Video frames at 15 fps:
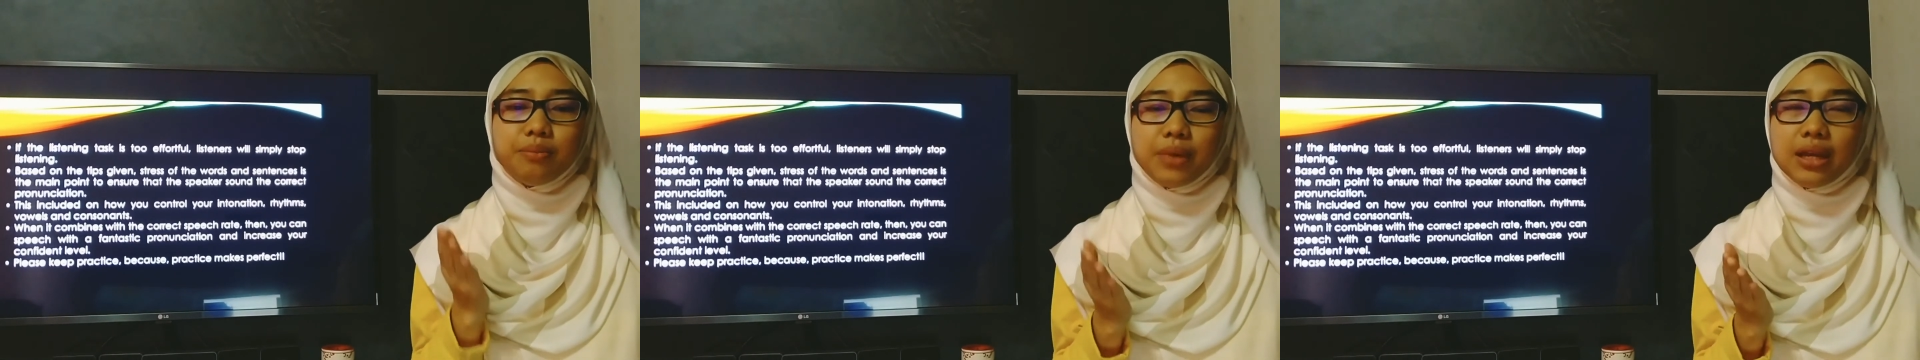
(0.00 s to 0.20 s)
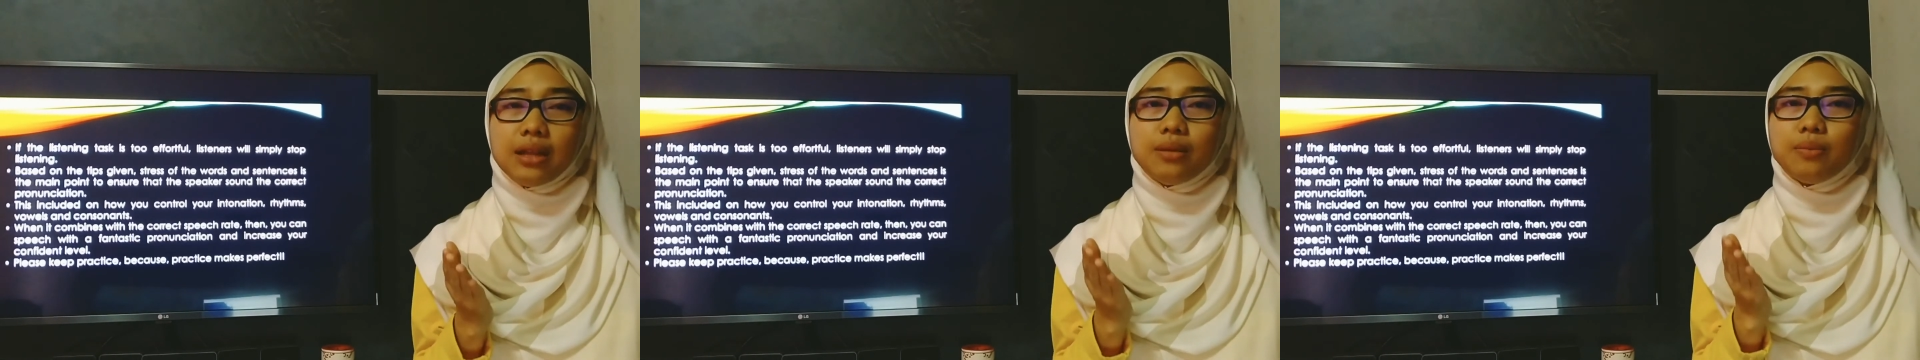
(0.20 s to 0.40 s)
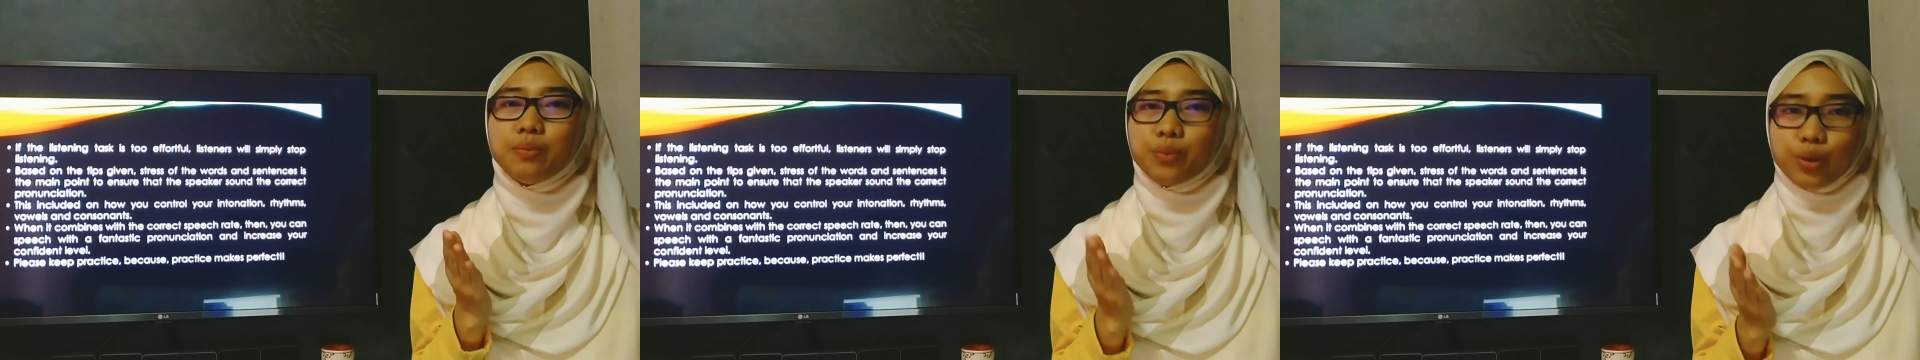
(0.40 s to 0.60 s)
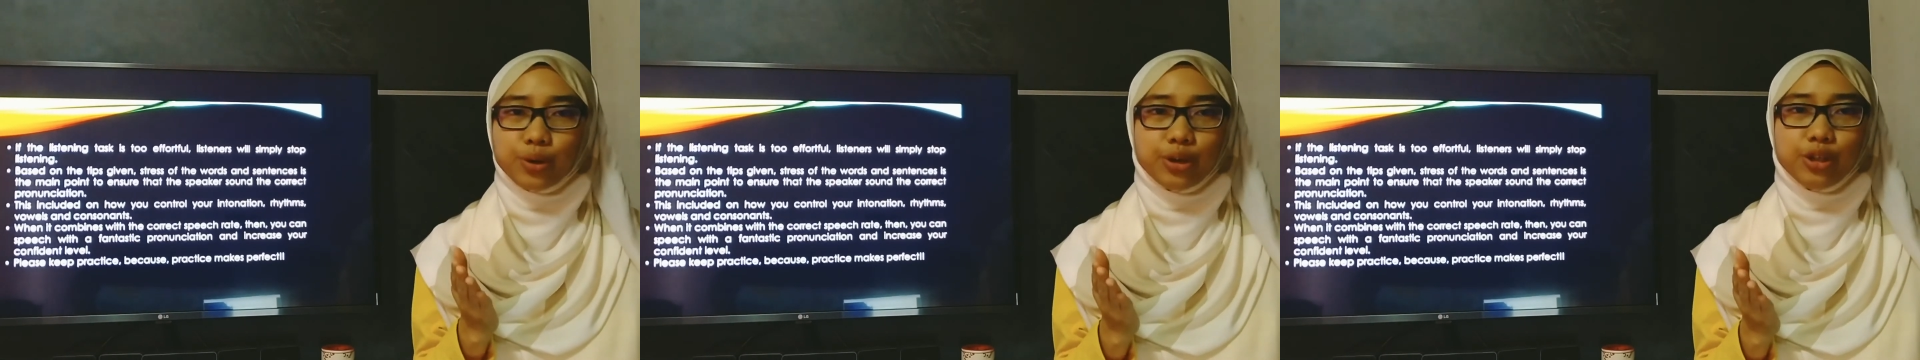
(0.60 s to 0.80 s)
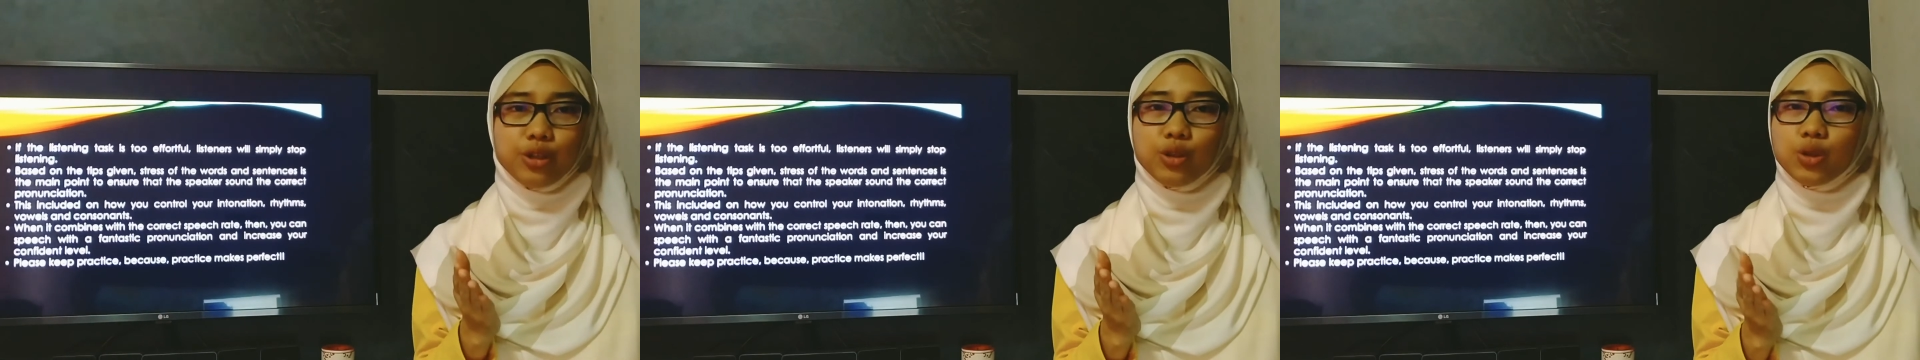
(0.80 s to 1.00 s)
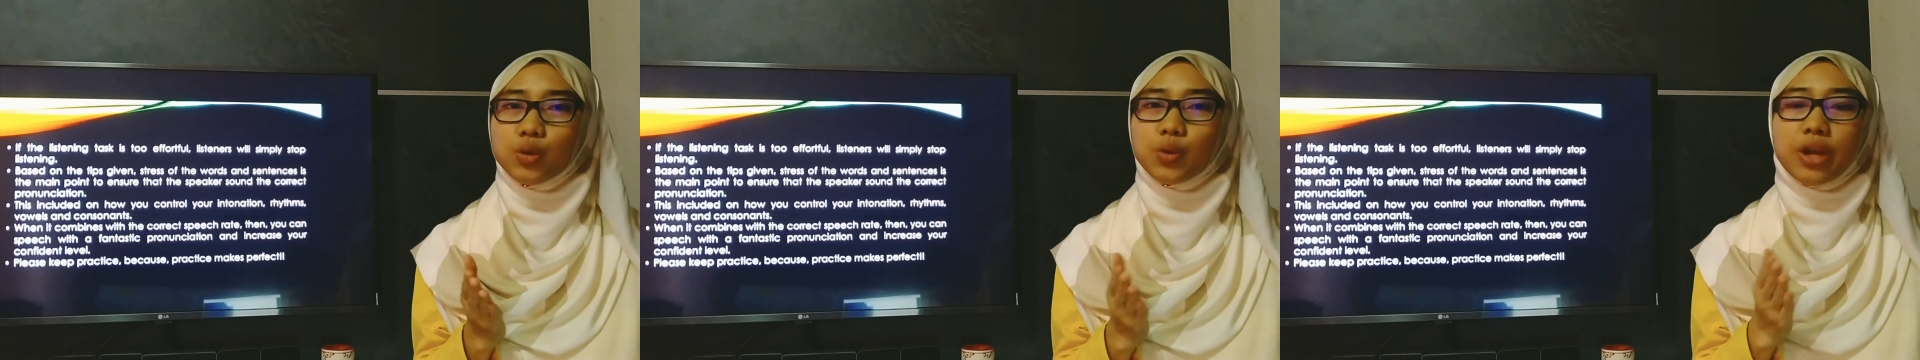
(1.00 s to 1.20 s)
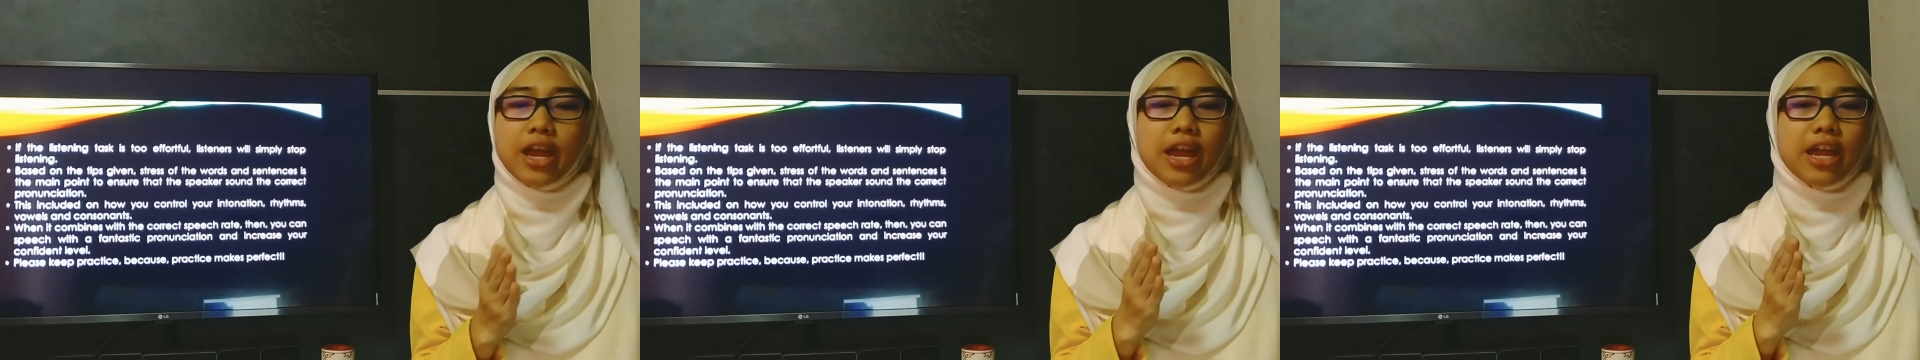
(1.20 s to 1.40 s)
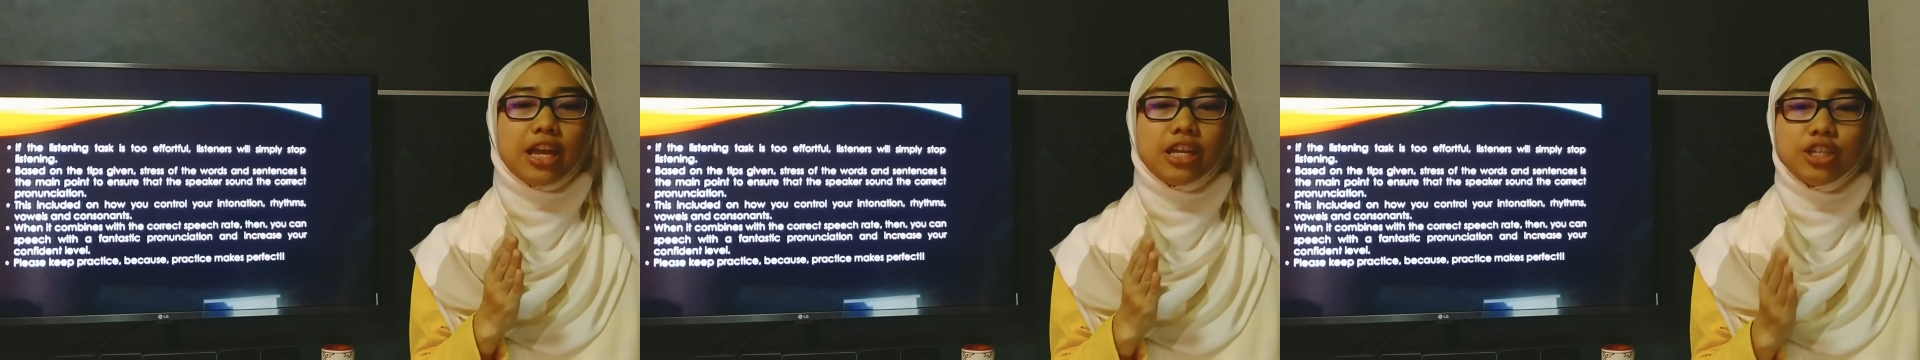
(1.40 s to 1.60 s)
point to
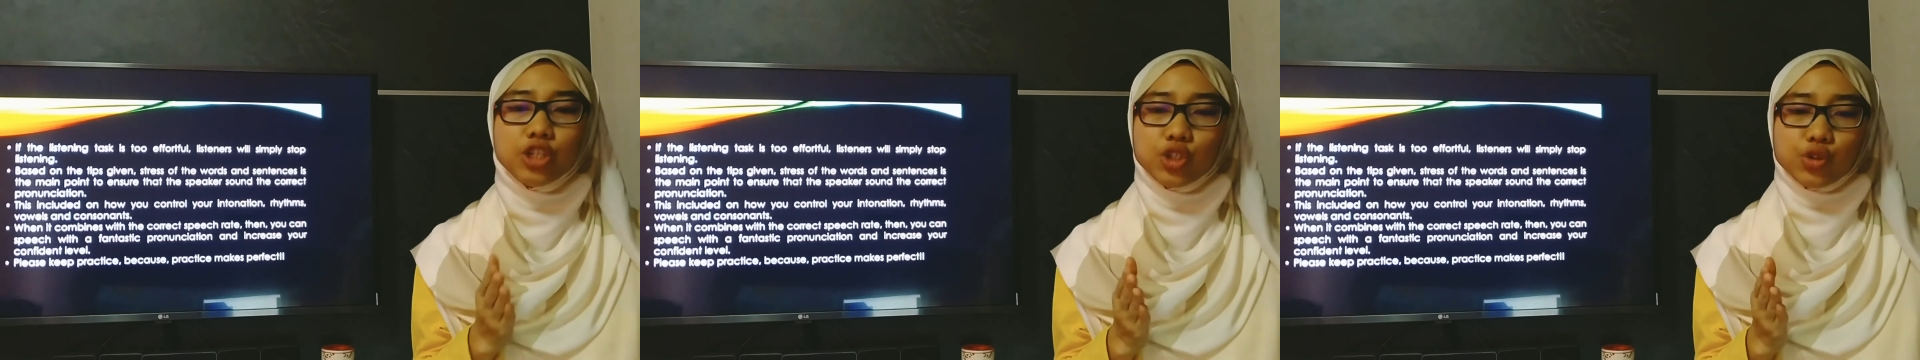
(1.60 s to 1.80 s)
ensure